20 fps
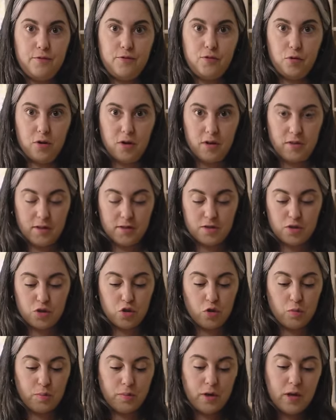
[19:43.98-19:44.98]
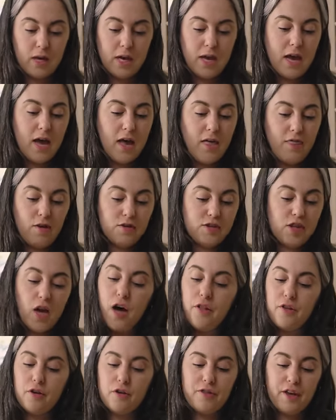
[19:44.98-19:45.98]
for this soup. There's
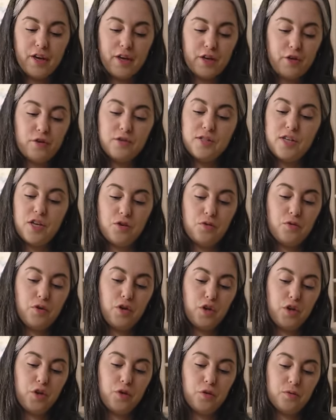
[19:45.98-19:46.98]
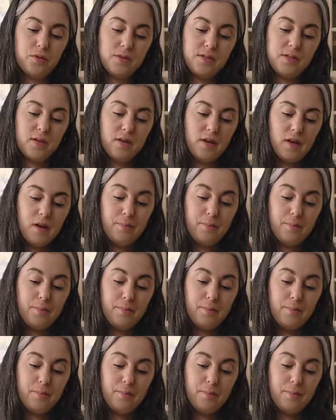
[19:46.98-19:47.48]
other thickeners that you could use.